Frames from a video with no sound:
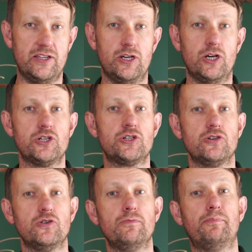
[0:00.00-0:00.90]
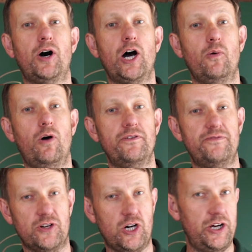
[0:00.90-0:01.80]
the urge to buy one
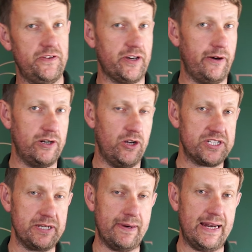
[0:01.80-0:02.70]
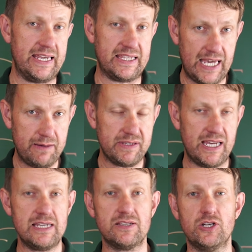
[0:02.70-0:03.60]
for kind of going on simulated game
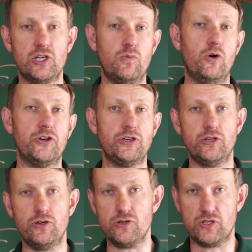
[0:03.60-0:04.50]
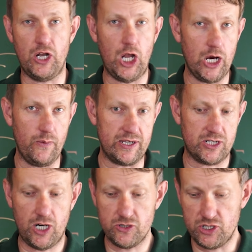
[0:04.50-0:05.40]
days and you want to use lightweight
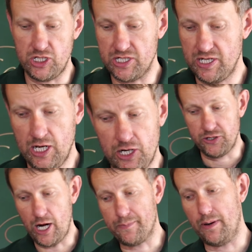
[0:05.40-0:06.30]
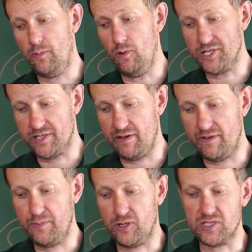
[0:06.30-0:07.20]
cartridges, no problem
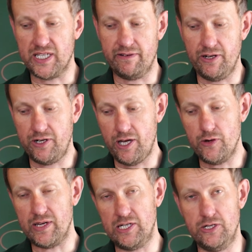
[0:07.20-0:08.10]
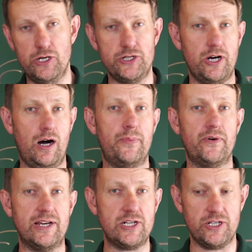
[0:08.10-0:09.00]
whatsoever, because there are no inertia
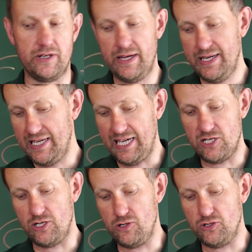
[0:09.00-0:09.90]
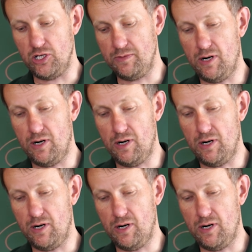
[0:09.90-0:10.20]
operation issues that you